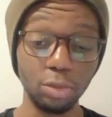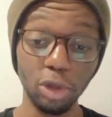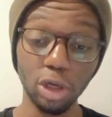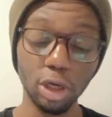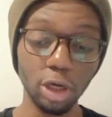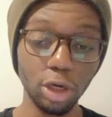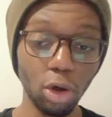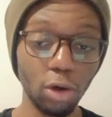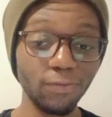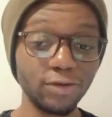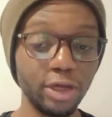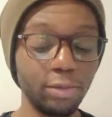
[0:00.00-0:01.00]
but a lot
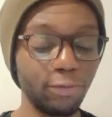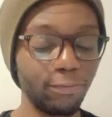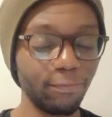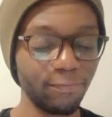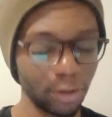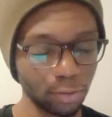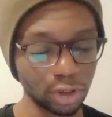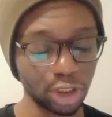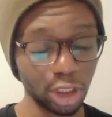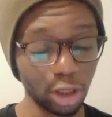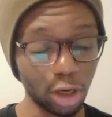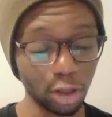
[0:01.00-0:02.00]
of them failed to
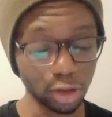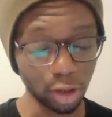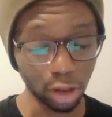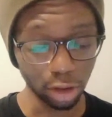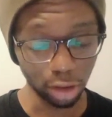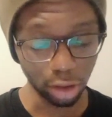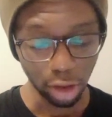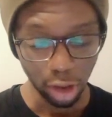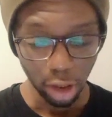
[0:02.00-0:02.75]
hit our target